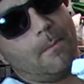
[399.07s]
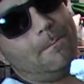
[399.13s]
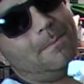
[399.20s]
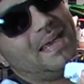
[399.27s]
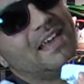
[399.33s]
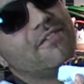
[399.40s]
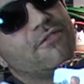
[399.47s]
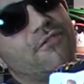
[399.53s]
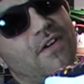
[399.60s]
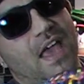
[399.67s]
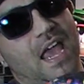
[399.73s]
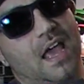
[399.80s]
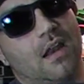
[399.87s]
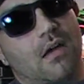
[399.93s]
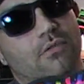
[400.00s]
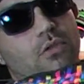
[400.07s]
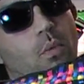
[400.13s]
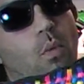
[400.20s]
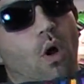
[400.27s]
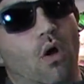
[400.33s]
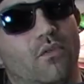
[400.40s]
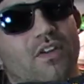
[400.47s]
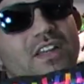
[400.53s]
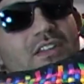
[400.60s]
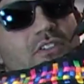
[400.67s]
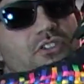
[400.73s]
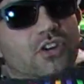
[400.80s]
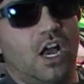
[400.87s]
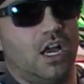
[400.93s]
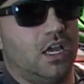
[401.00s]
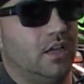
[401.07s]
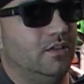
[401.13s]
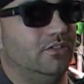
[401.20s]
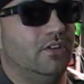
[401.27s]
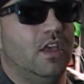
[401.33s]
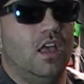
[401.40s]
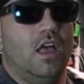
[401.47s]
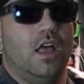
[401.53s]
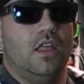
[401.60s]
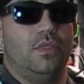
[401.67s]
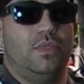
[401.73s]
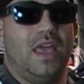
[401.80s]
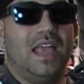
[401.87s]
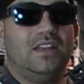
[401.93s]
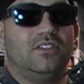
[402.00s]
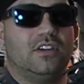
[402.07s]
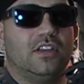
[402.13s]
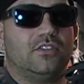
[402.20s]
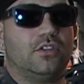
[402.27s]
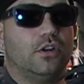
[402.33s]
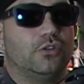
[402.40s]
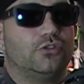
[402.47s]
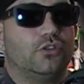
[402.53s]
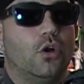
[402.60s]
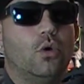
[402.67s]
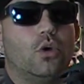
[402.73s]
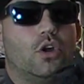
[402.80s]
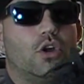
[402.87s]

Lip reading: big fan of the woven chukkas. They're so